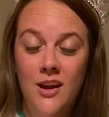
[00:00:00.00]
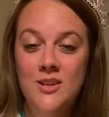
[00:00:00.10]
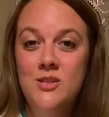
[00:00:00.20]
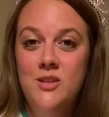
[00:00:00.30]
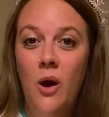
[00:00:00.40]

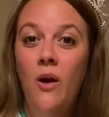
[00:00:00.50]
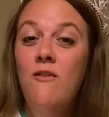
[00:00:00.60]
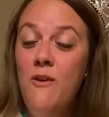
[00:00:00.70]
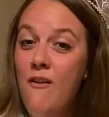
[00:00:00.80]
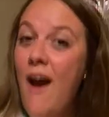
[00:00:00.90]
So
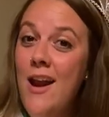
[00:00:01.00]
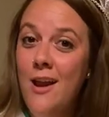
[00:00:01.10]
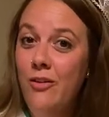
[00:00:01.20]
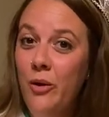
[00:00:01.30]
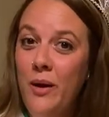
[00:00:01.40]
if you have any
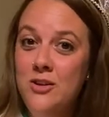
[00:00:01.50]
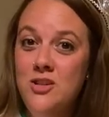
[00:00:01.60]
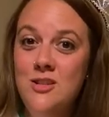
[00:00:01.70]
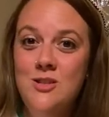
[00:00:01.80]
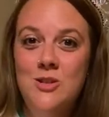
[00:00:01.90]
other
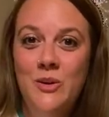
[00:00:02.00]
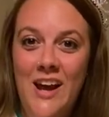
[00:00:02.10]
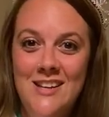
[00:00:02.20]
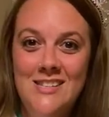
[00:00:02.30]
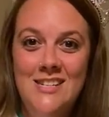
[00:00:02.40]
questions, don't
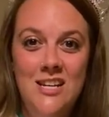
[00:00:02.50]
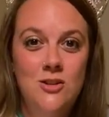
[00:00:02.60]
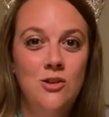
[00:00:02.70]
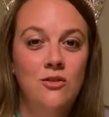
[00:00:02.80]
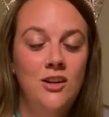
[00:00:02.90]
hesitate
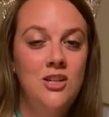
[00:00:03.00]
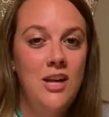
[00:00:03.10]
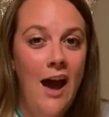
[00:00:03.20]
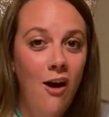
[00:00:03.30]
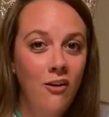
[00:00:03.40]
to reach
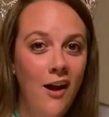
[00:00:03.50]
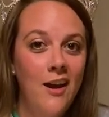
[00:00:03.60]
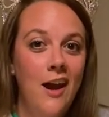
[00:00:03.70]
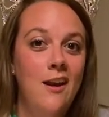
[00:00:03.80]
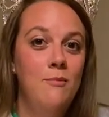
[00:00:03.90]
out.
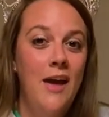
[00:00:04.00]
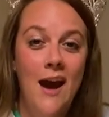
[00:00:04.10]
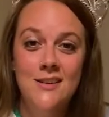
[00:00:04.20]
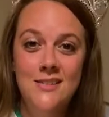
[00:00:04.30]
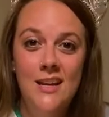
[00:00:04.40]
Again, I'm
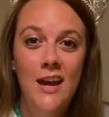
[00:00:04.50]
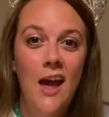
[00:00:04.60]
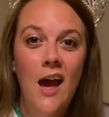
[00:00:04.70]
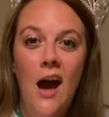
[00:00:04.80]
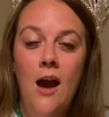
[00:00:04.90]
Cassidy.
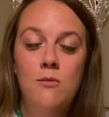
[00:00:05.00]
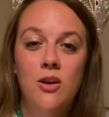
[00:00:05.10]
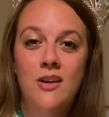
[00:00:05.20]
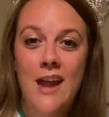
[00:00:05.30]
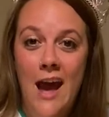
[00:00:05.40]
I'm your
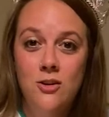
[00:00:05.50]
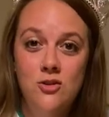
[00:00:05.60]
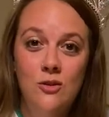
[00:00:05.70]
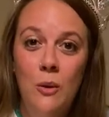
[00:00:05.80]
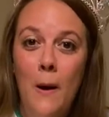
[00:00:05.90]

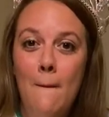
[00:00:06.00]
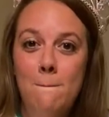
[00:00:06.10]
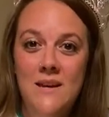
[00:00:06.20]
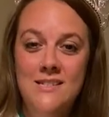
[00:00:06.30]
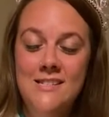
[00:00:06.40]
National
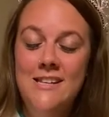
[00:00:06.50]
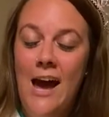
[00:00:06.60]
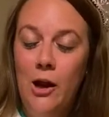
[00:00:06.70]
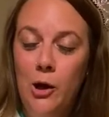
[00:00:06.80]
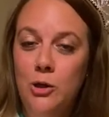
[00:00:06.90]
Mrs.
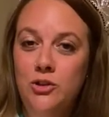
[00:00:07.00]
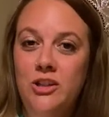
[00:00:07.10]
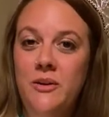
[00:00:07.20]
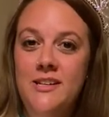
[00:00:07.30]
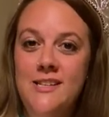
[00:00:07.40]
Agriculture
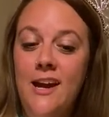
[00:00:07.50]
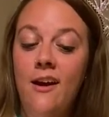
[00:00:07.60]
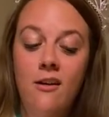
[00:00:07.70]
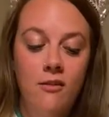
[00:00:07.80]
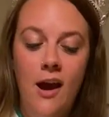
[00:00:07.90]
USA,
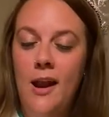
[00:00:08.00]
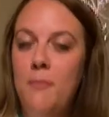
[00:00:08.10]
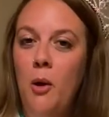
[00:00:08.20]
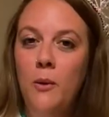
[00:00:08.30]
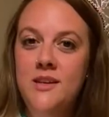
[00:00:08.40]
and
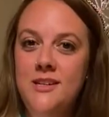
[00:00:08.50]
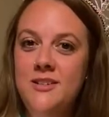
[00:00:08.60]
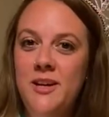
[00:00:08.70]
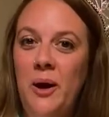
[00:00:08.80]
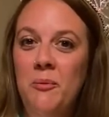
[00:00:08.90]
I'm always here
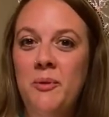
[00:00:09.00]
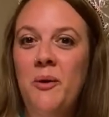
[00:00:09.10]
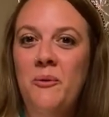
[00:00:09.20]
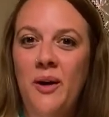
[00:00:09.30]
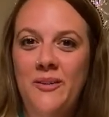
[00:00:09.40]
to help.
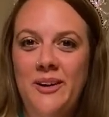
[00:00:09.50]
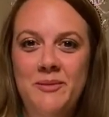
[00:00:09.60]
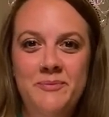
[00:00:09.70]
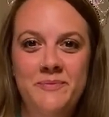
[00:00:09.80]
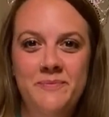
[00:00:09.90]
Welcome.